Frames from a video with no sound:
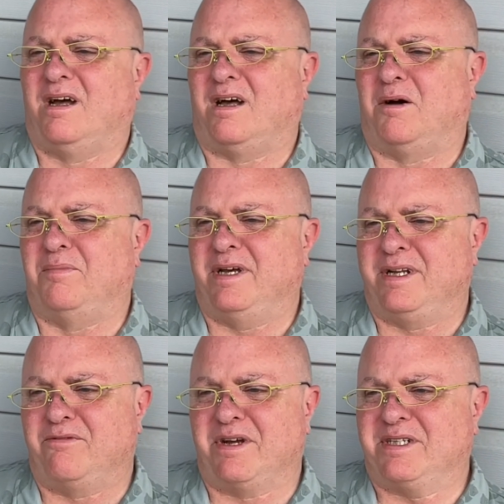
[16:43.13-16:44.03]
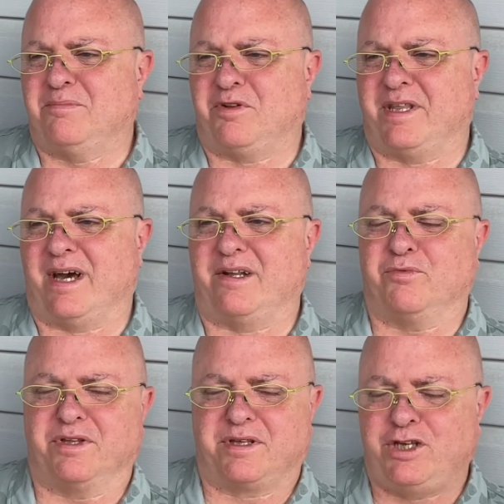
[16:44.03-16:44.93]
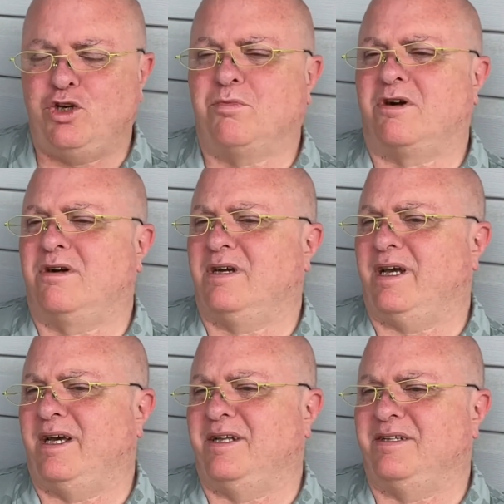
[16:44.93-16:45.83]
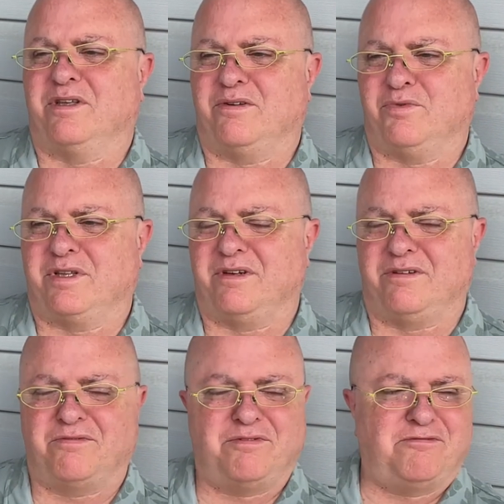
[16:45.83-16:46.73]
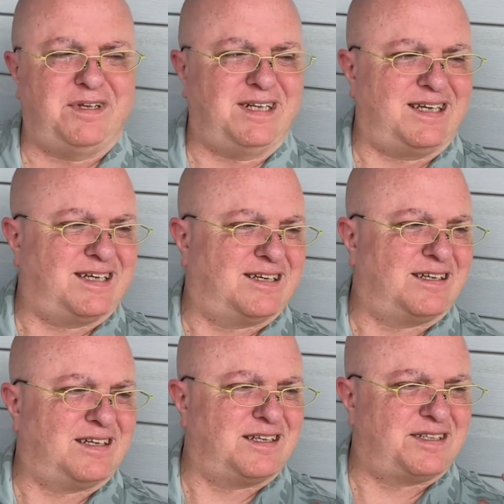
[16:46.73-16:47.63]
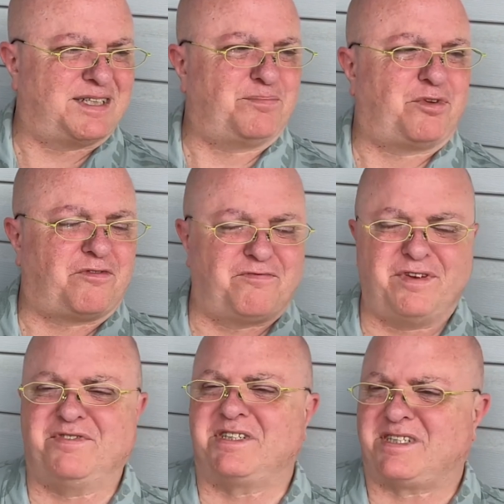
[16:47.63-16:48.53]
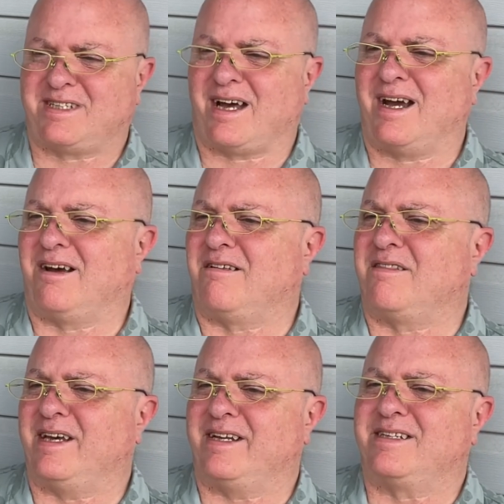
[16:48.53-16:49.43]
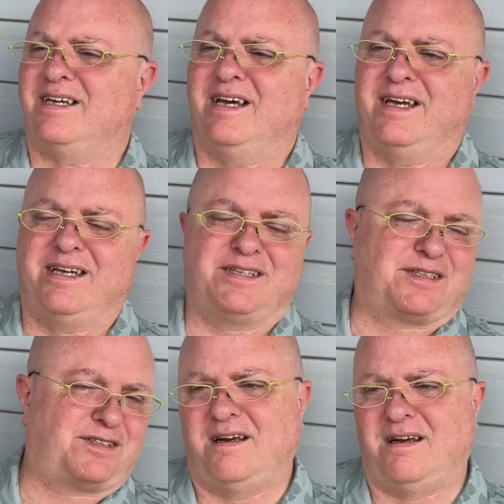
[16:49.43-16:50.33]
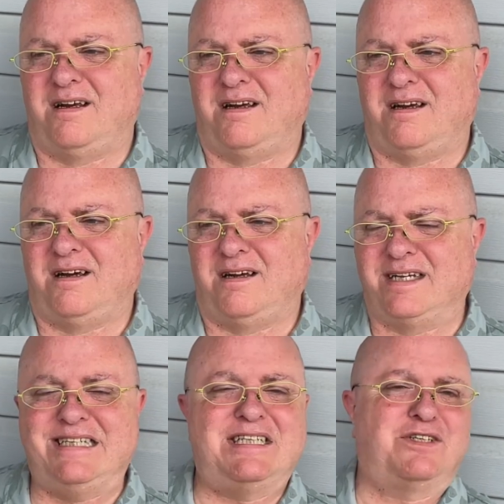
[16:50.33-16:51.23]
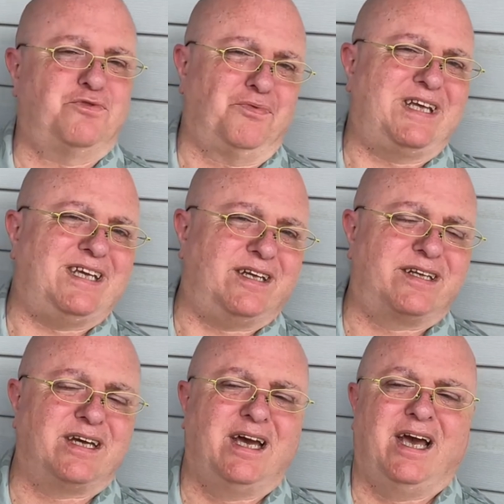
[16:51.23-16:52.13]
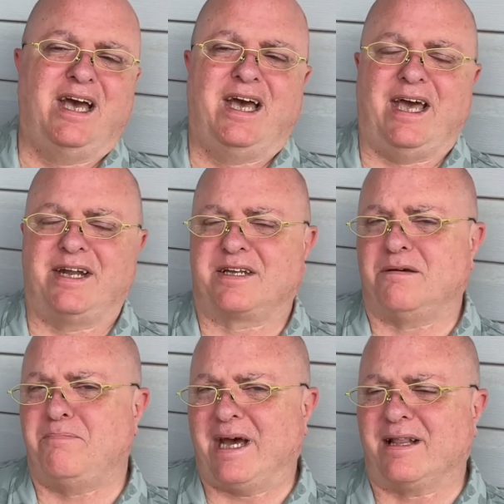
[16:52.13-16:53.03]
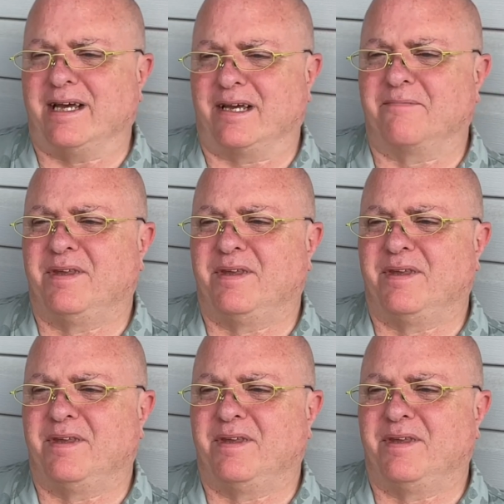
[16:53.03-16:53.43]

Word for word: Um, and he writes about that with humor and uh, with a really simple, vivid style that is easy to read and compelling.